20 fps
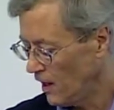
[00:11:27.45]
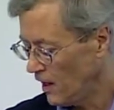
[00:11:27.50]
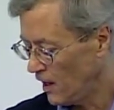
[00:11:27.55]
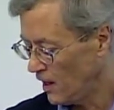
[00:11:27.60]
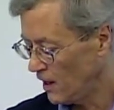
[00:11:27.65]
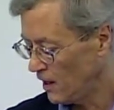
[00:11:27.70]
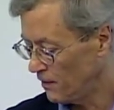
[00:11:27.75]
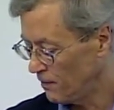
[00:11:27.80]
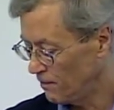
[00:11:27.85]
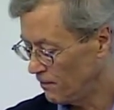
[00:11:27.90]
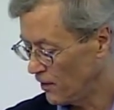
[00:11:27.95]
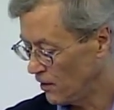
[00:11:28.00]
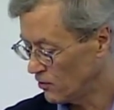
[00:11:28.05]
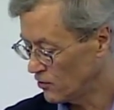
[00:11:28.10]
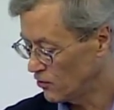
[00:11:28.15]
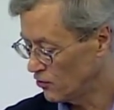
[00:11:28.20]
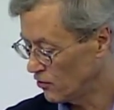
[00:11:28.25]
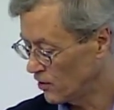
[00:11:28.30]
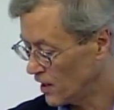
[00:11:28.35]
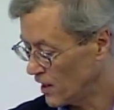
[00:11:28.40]
And
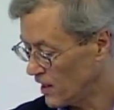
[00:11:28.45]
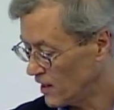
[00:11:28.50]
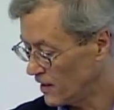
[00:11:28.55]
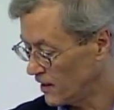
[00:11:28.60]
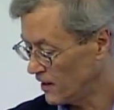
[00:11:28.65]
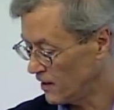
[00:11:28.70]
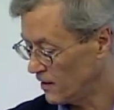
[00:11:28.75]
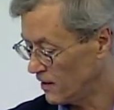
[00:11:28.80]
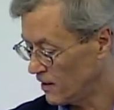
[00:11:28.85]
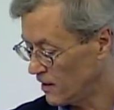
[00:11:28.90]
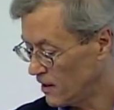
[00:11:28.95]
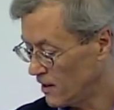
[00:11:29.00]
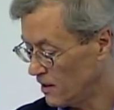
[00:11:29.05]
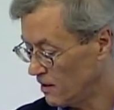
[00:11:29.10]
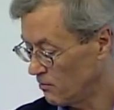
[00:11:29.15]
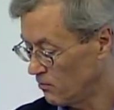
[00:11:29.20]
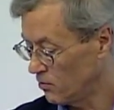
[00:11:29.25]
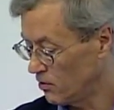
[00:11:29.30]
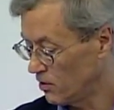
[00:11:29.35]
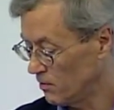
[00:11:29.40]
those who got it
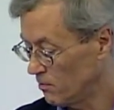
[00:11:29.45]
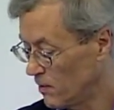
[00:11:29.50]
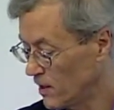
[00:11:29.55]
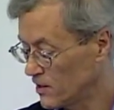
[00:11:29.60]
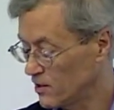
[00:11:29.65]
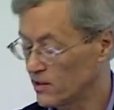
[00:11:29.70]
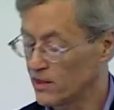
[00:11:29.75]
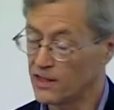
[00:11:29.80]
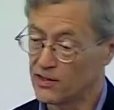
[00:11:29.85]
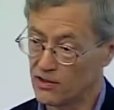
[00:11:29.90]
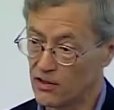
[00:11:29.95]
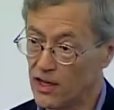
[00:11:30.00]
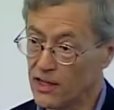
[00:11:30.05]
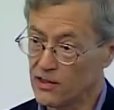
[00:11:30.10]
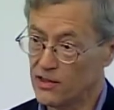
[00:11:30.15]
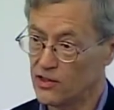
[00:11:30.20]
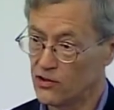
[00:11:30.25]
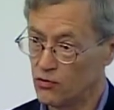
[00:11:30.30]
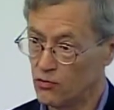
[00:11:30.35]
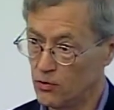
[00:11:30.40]
um, were much less
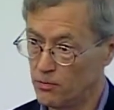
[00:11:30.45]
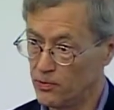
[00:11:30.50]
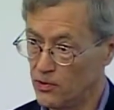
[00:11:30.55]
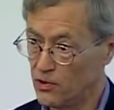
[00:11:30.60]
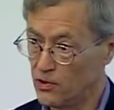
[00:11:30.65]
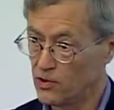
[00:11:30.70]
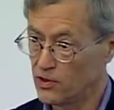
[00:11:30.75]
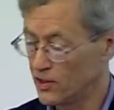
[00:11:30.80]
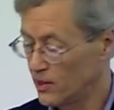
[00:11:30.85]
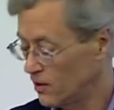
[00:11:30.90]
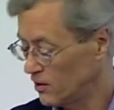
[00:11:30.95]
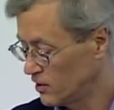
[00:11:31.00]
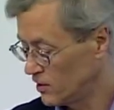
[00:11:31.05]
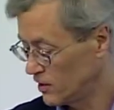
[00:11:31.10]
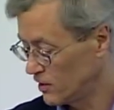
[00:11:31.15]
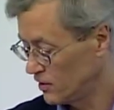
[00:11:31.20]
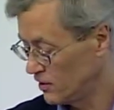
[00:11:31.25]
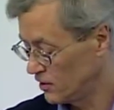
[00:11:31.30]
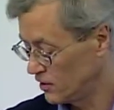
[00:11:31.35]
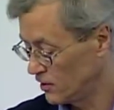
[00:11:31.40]
likely to abuse their
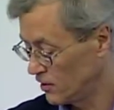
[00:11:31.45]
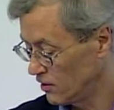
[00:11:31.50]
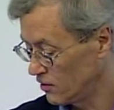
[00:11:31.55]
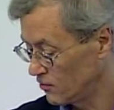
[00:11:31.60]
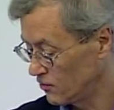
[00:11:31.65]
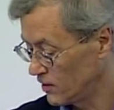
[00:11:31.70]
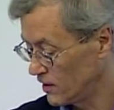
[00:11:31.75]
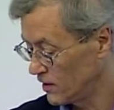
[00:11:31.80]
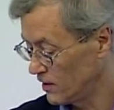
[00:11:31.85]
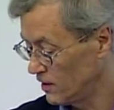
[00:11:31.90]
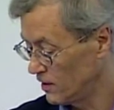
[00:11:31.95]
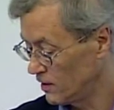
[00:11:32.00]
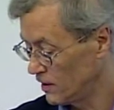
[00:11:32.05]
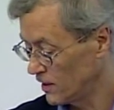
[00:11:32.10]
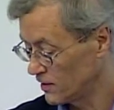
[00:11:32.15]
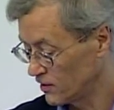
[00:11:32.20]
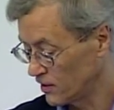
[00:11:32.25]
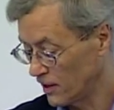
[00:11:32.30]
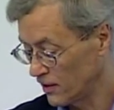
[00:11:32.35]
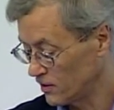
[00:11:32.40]
ch- children,
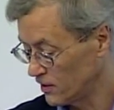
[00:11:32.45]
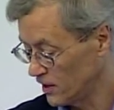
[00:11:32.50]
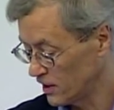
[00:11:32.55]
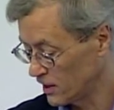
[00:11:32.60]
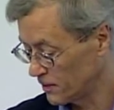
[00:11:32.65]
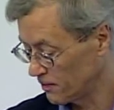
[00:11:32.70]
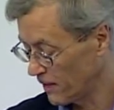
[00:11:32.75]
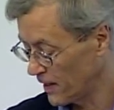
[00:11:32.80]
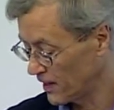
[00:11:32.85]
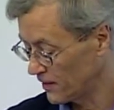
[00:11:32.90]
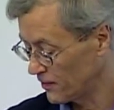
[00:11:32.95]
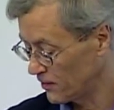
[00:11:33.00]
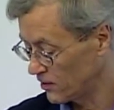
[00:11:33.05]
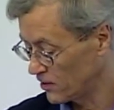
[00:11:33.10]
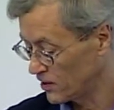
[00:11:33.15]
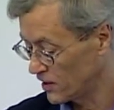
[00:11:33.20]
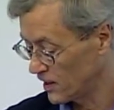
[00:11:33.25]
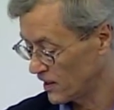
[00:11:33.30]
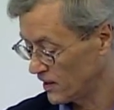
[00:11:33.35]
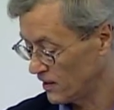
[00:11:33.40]
less likely to spank their
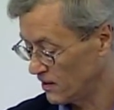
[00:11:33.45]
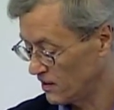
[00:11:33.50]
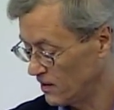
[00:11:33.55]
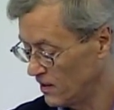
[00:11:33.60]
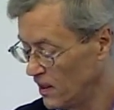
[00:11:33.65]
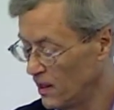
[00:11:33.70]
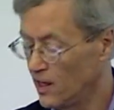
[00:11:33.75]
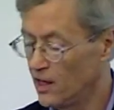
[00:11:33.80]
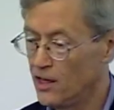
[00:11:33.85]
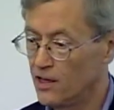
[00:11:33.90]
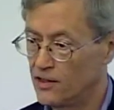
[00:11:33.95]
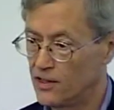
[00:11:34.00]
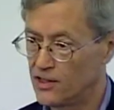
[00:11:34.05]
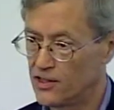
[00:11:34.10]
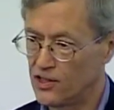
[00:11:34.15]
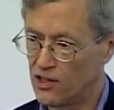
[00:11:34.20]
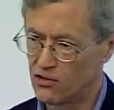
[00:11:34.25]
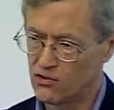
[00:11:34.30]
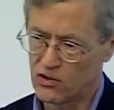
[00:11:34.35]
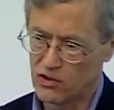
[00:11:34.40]
child. The
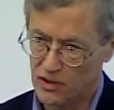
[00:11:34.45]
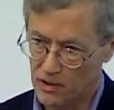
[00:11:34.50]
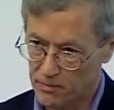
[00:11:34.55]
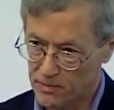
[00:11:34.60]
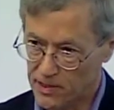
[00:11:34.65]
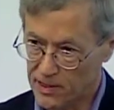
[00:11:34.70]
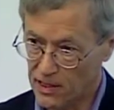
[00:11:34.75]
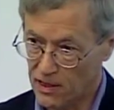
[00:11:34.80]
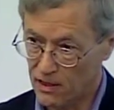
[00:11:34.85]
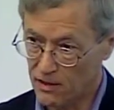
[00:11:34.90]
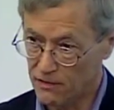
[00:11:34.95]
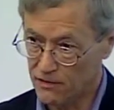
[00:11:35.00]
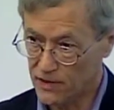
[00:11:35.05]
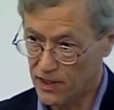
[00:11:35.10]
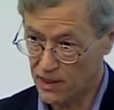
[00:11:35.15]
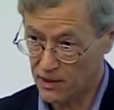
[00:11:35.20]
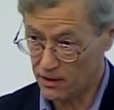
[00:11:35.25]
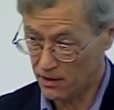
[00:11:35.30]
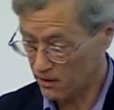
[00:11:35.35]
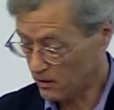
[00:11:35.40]
children themselves
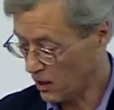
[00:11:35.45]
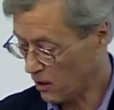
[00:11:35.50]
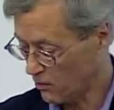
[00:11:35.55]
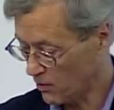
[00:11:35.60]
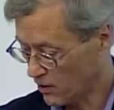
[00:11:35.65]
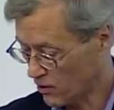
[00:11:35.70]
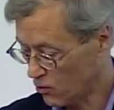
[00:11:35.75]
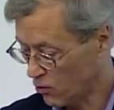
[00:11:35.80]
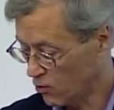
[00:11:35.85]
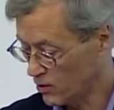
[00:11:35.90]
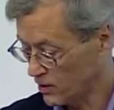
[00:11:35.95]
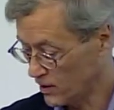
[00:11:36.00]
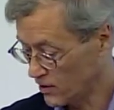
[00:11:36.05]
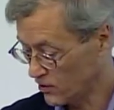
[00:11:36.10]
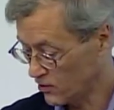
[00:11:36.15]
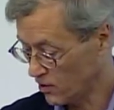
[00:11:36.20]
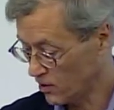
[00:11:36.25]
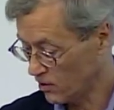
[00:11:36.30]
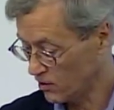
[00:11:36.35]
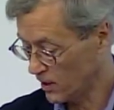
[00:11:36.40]
had lower
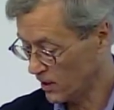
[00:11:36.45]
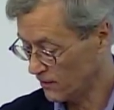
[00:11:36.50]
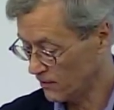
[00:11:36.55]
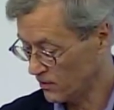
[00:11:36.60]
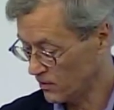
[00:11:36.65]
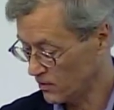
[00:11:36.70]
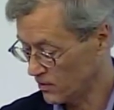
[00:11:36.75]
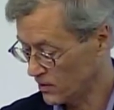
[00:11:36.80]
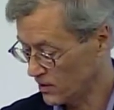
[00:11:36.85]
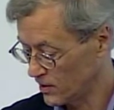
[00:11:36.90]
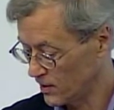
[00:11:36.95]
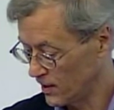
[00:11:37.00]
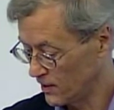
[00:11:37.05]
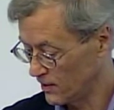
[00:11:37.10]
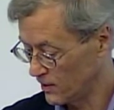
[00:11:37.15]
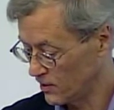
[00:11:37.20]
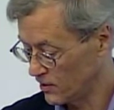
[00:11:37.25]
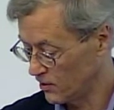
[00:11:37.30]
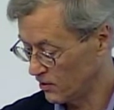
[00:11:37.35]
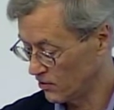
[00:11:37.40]
cortisol levels, and
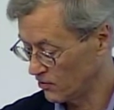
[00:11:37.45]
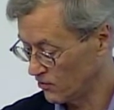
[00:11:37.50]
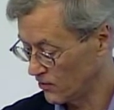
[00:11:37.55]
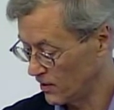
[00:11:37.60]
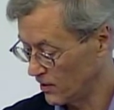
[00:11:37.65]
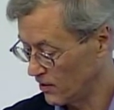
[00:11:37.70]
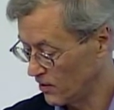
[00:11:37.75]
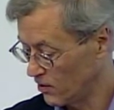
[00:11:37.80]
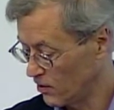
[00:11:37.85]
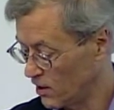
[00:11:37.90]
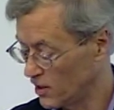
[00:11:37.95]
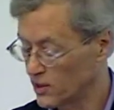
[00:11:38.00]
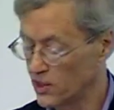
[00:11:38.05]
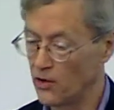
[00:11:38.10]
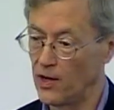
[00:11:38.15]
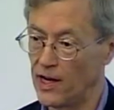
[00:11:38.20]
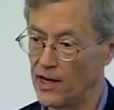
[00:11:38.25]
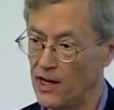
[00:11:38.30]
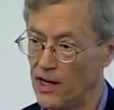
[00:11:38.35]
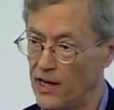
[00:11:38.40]
the children also
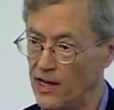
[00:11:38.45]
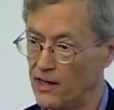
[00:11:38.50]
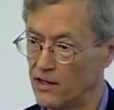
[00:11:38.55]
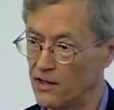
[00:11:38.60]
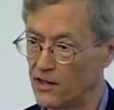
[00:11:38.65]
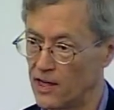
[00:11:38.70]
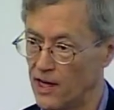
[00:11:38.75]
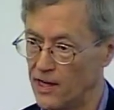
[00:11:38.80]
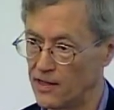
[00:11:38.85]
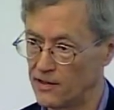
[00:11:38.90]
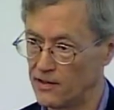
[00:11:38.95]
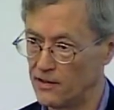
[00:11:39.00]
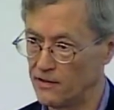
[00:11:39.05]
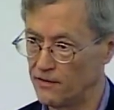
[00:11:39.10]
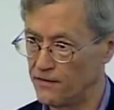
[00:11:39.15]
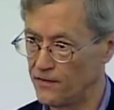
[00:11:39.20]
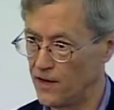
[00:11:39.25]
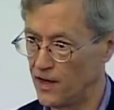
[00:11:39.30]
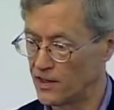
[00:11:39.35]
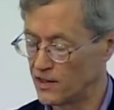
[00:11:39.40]
had higher cognitive
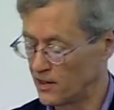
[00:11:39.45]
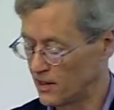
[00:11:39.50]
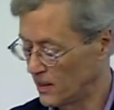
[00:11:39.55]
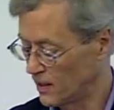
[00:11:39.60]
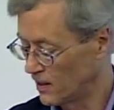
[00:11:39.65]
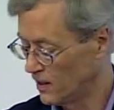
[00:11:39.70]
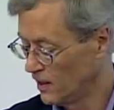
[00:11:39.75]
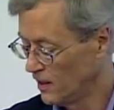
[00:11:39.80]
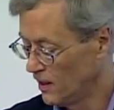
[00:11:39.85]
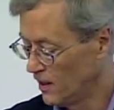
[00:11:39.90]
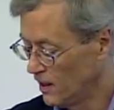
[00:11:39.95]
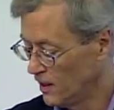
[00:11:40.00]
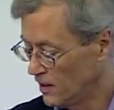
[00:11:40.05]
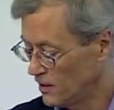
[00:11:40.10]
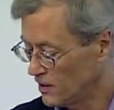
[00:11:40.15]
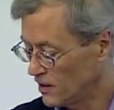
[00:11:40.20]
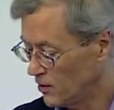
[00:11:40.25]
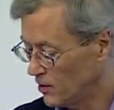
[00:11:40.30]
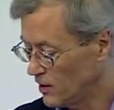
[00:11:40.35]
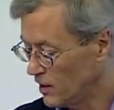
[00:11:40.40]
functioning.
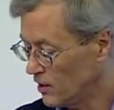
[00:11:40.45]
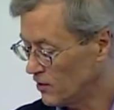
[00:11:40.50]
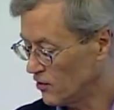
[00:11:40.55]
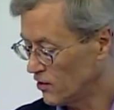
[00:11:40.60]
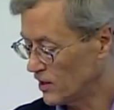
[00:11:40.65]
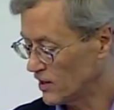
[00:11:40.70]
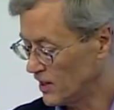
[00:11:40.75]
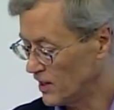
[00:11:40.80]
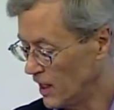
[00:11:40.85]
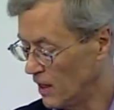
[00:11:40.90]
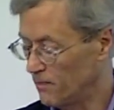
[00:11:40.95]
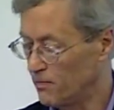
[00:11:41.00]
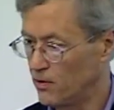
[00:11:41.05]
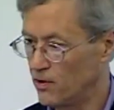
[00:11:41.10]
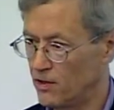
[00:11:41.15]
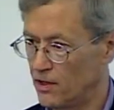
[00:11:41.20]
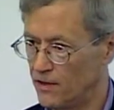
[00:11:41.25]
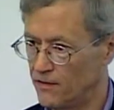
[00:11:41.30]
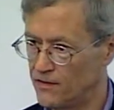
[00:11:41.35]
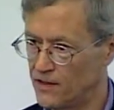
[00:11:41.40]
So, another
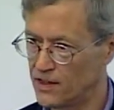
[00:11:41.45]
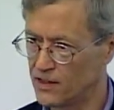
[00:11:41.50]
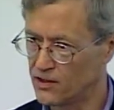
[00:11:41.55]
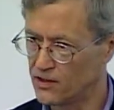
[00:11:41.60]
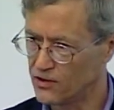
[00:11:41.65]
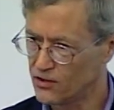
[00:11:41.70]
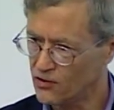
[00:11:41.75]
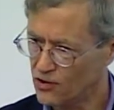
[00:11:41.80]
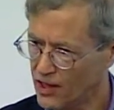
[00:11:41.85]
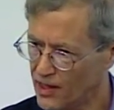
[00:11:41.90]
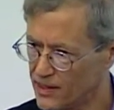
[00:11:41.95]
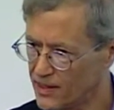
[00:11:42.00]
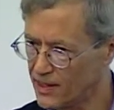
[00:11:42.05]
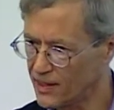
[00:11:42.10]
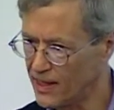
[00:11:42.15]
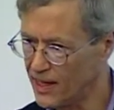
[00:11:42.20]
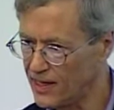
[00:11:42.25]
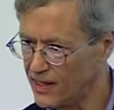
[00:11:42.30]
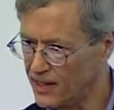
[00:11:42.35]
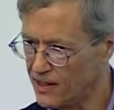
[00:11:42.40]
example of just trying to
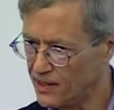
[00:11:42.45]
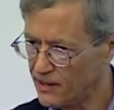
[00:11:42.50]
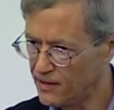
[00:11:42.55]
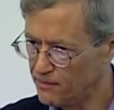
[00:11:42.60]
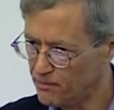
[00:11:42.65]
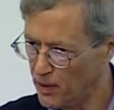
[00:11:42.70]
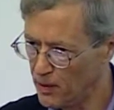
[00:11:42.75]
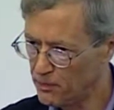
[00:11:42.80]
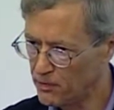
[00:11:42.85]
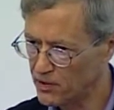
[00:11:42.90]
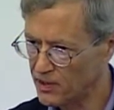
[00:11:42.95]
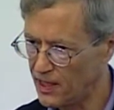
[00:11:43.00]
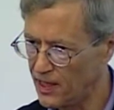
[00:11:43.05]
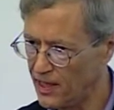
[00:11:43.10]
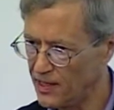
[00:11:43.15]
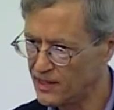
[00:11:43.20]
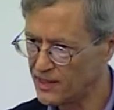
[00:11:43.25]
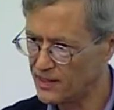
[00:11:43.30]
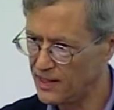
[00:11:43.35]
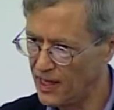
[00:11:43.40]
get in people's
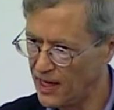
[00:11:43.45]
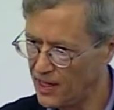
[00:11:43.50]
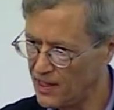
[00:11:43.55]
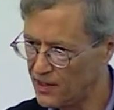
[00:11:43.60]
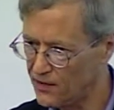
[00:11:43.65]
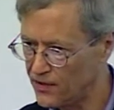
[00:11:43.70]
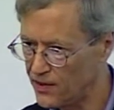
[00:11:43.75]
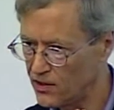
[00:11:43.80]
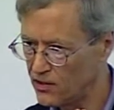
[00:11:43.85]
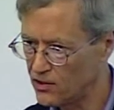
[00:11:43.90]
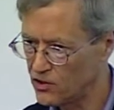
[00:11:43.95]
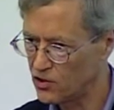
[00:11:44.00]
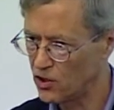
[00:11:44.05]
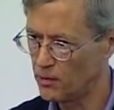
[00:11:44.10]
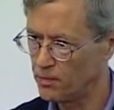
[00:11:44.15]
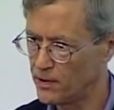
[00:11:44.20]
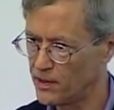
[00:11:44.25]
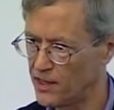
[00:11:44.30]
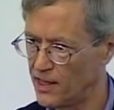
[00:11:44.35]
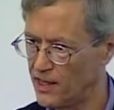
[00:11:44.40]
heads and edit their
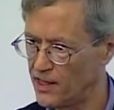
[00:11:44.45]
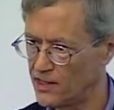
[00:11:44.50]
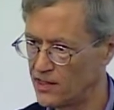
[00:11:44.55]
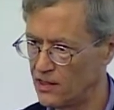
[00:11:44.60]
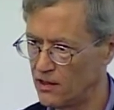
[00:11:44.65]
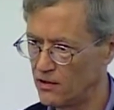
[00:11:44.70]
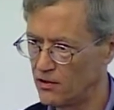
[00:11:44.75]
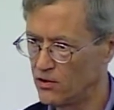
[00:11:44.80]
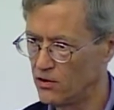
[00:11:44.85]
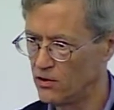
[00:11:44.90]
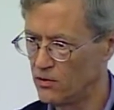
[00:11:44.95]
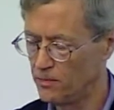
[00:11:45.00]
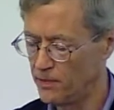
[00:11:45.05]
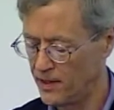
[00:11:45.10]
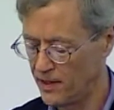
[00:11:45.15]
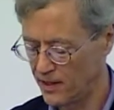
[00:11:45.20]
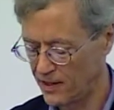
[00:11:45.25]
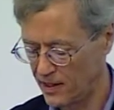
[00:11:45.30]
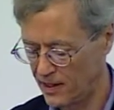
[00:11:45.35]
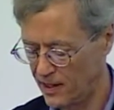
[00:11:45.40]
interpretation a little
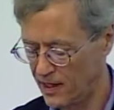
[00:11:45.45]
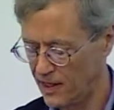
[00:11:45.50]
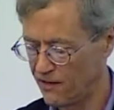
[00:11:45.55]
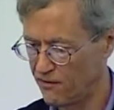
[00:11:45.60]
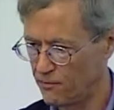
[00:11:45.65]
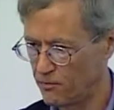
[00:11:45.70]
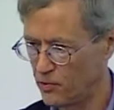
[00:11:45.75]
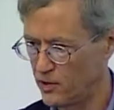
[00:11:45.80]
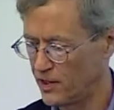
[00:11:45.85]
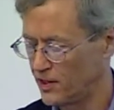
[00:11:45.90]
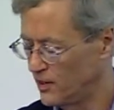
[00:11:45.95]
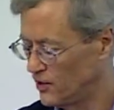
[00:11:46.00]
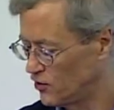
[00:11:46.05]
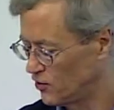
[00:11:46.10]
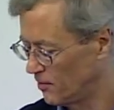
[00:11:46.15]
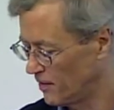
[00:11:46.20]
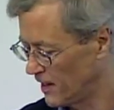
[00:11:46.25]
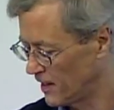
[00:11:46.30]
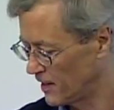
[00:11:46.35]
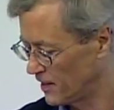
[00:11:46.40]
bit can have pretty
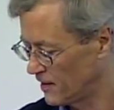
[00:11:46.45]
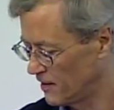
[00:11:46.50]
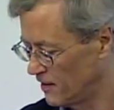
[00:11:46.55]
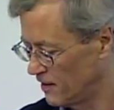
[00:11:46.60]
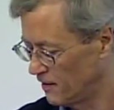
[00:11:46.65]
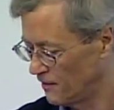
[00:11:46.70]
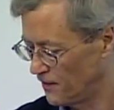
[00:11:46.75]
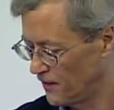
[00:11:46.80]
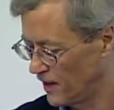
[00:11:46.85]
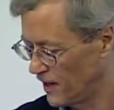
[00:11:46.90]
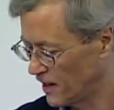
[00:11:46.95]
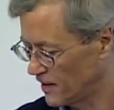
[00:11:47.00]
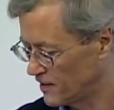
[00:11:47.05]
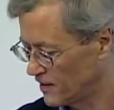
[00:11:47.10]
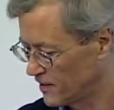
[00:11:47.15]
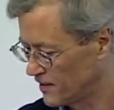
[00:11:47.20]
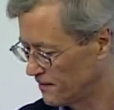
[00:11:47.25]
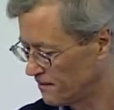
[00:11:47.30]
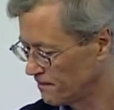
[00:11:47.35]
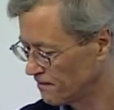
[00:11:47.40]
dramatic
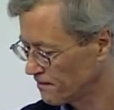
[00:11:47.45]
effects.